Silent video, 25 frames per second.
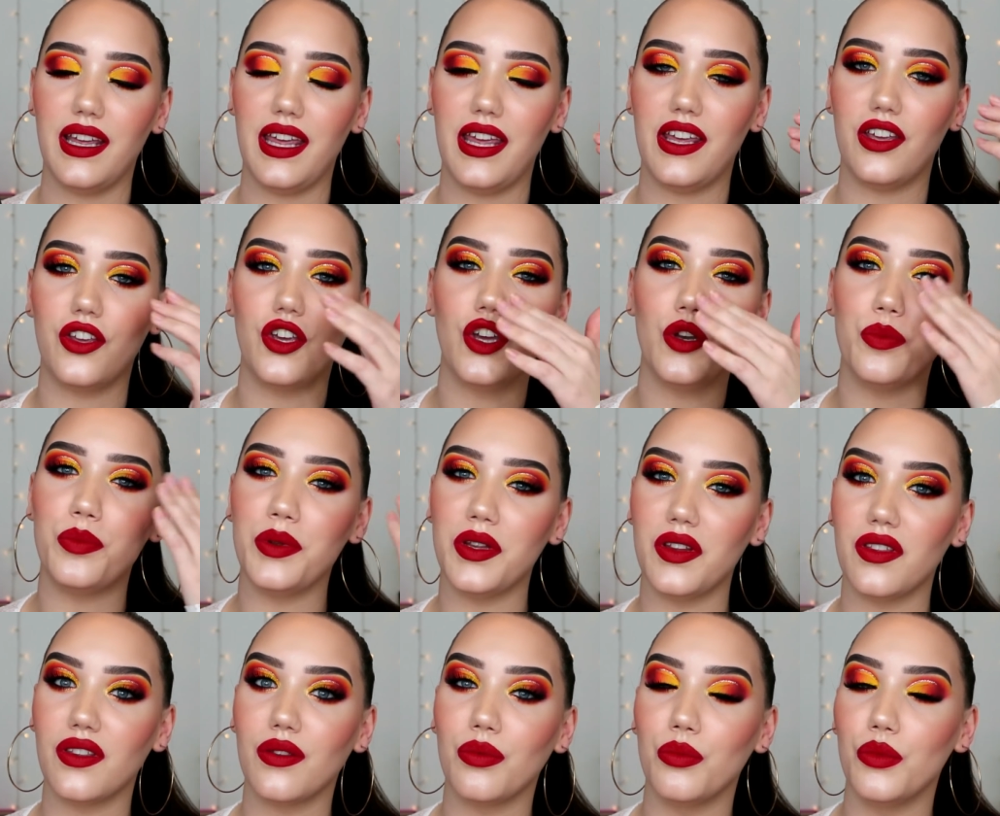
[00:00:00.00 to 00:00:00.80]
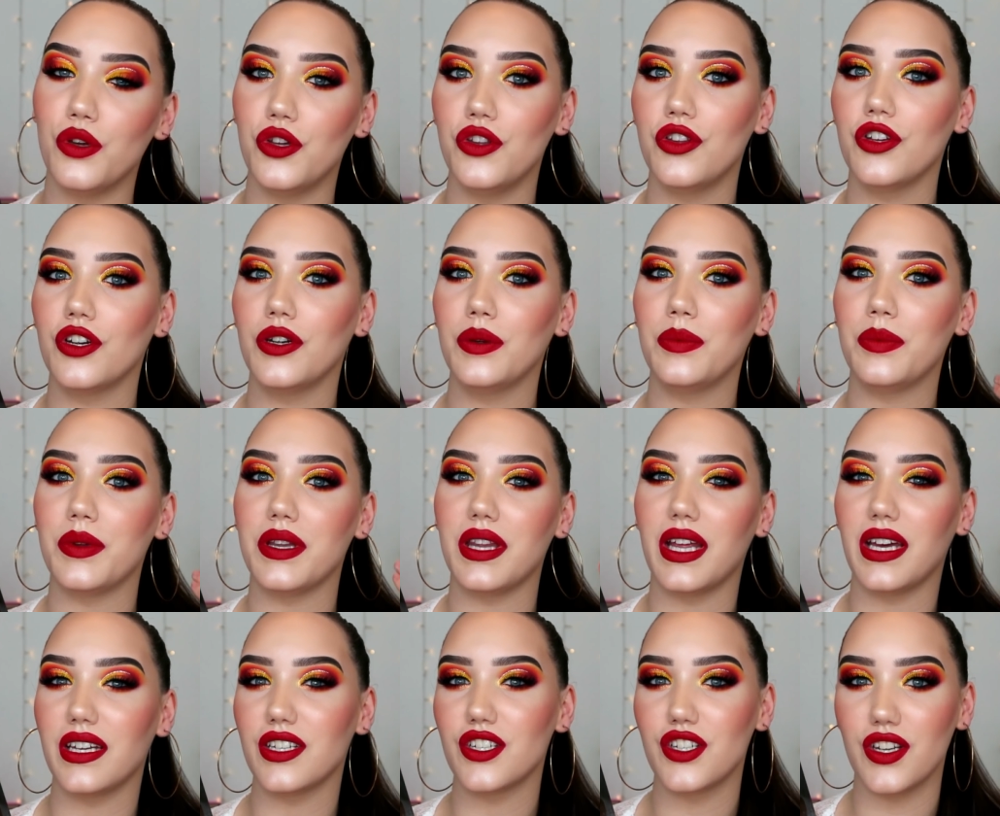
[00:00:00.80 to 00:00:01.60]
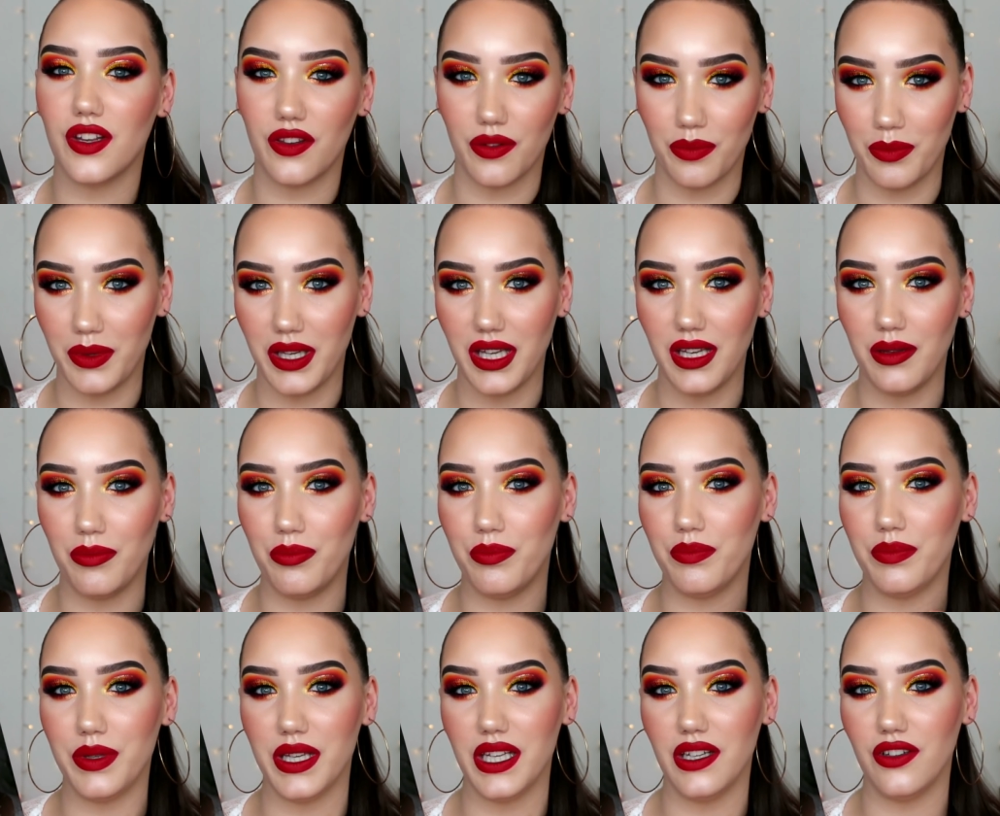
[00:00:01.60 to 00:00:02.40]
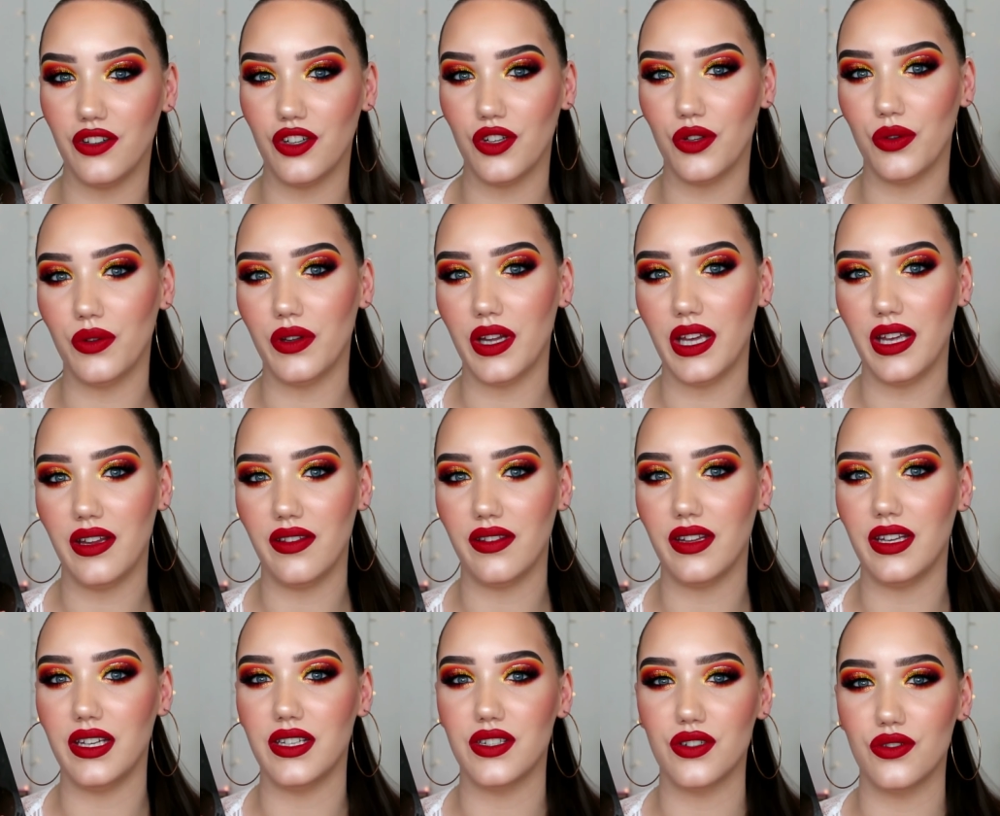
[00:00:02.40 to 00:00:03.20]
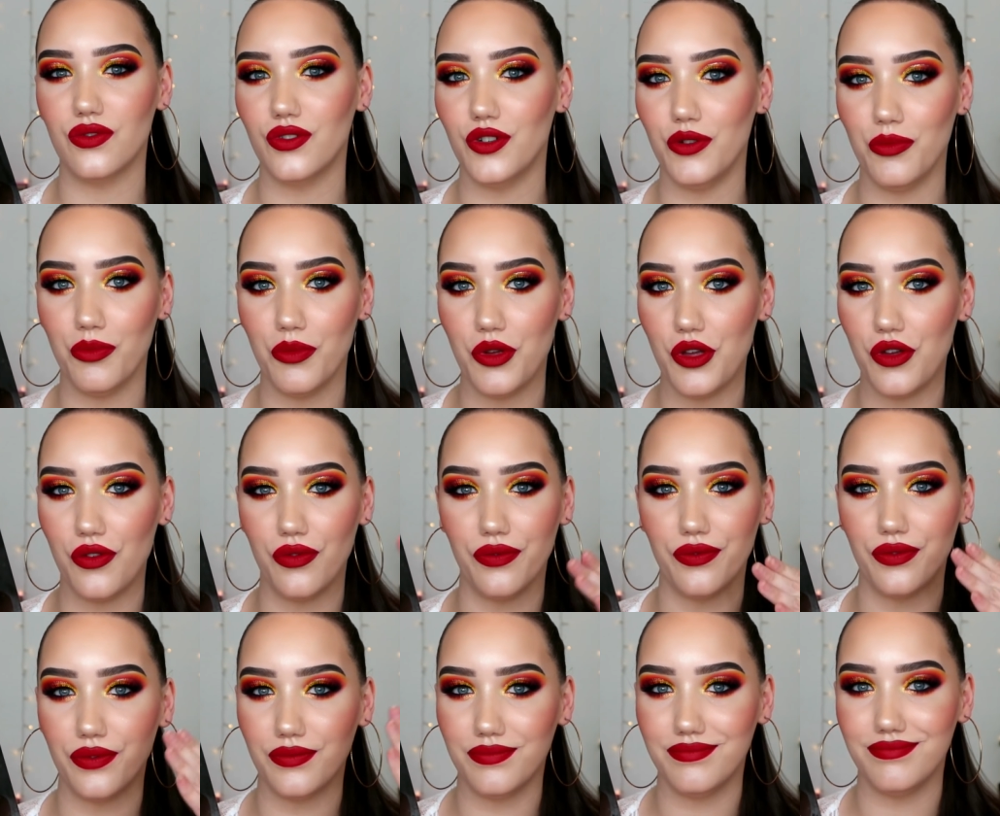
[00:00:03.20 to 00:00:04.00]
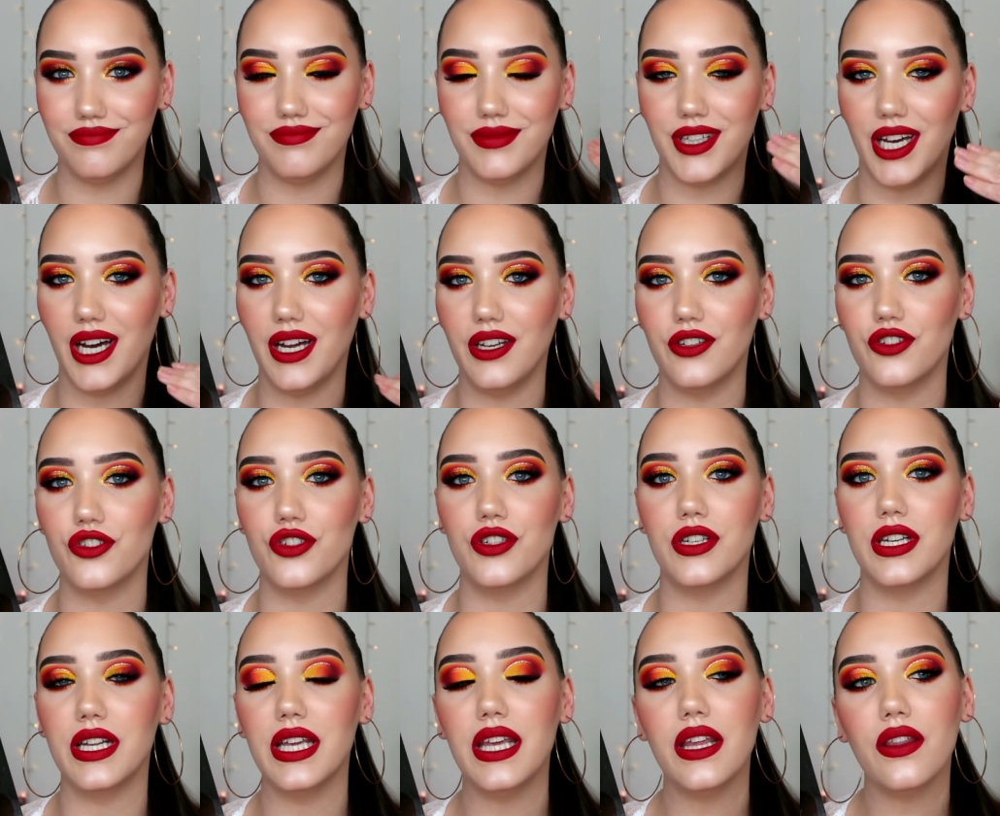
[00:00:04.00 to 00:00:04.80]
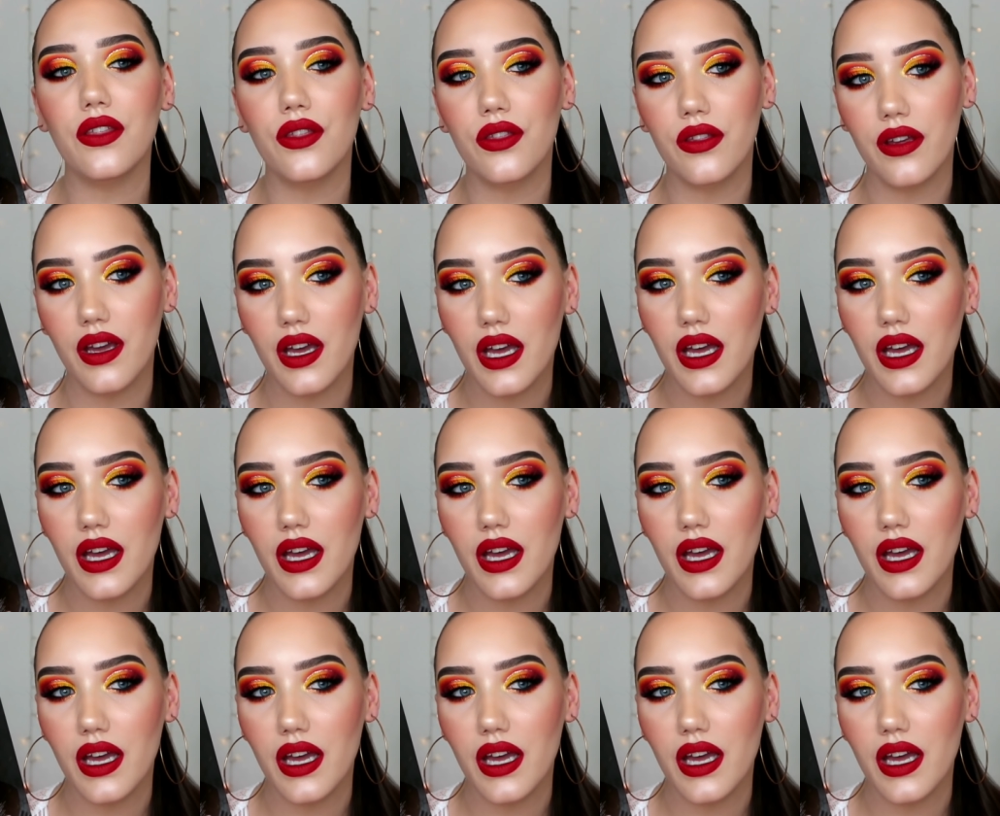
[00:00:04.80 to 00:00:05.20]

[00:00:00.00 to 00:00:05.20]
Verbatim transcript: it could be smoother, but that's just me being too lazy to remove the underneath.